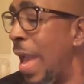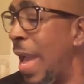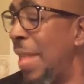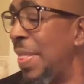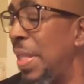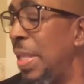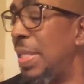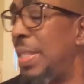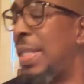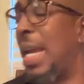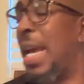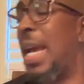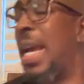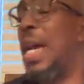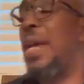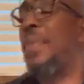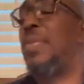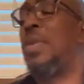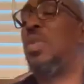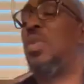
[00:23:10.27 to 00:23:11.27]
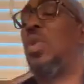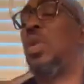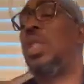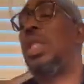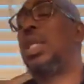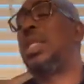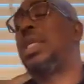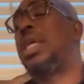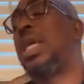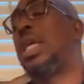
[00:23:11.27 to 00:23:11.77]
At this time, the
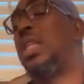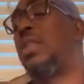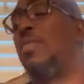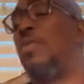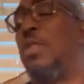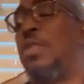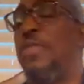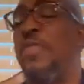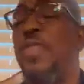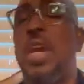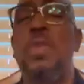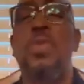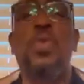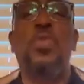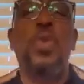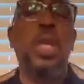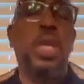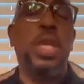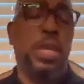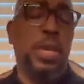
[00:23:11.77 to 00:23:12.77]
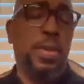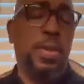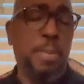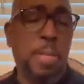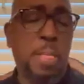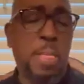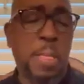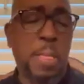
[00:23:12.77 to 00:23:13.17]
northern kingdom was very weak